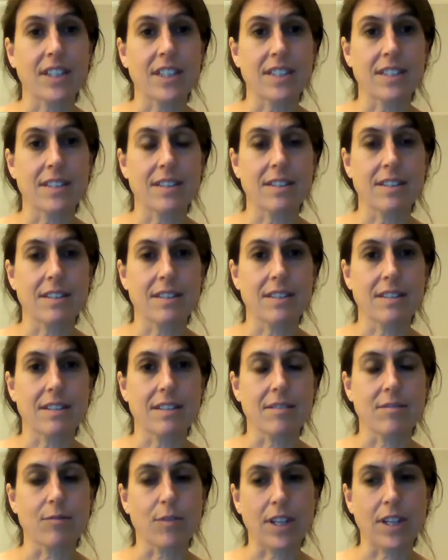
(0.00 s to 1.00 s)
of leads
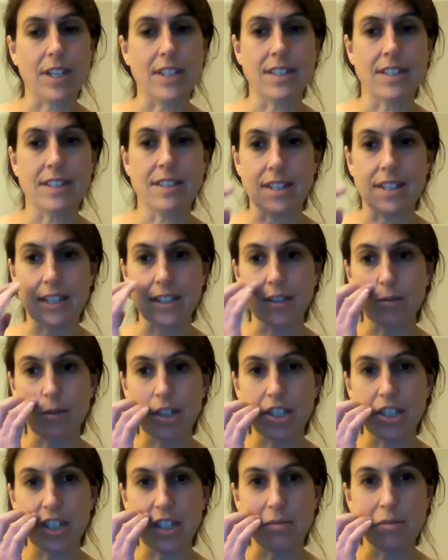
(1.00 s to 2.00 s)
to right into the next
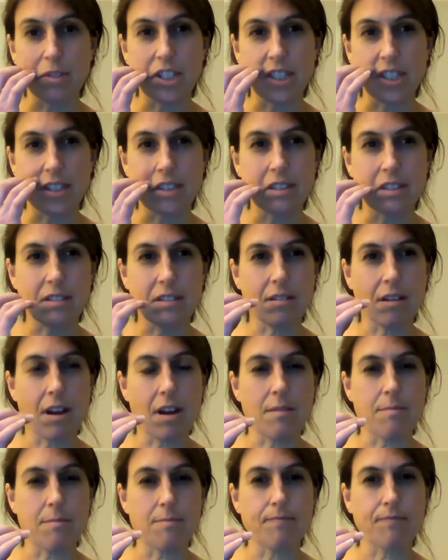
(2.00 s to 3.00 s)
question which is
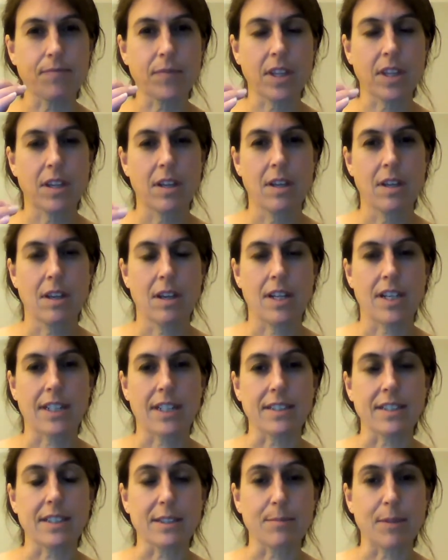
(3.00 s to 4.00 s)
um I
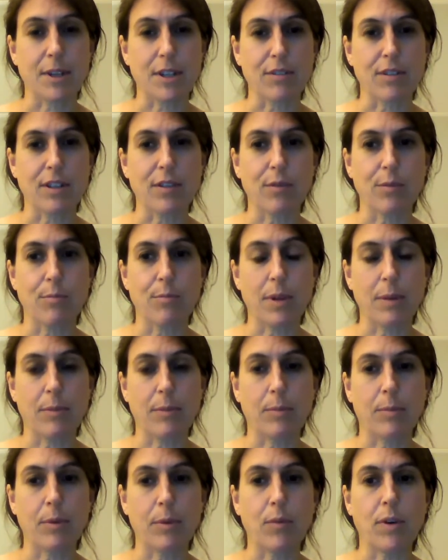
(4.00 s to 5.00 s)
guess Six Mile Creek would
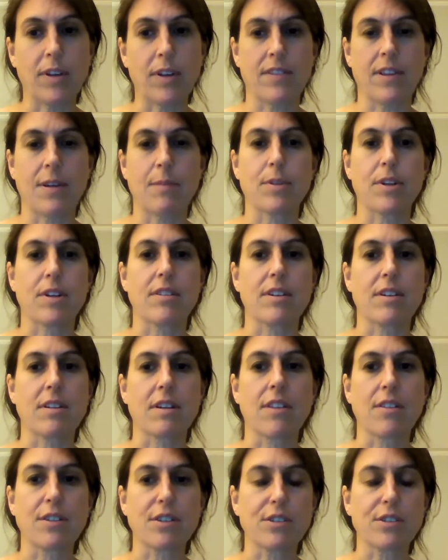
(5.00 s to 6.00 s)
maybe be one of them, but are there
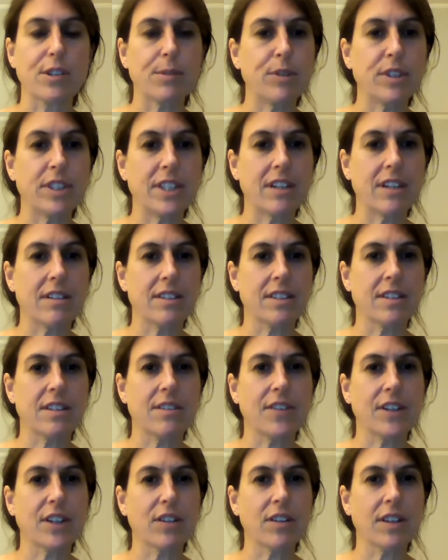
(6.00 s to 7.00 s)
other tributaries in
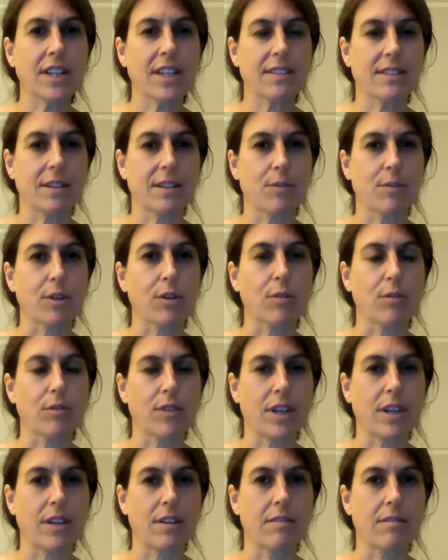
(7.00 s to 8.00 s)
the Finger Lakes that re-
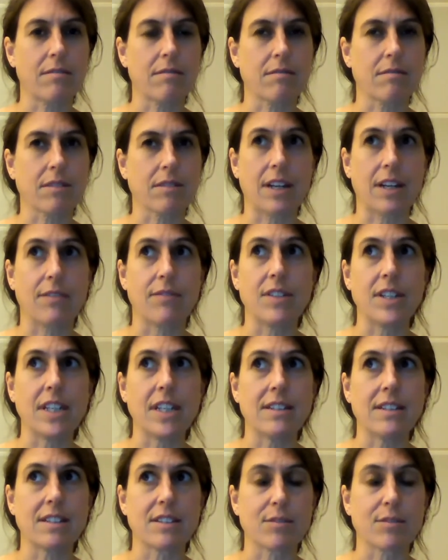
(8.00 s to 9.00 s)
that kind of
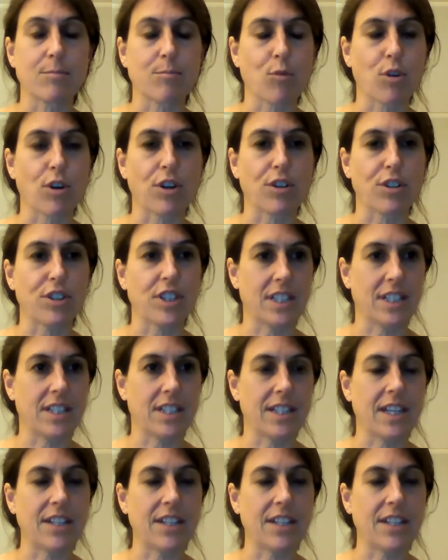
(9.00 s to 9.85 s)
need this more urgent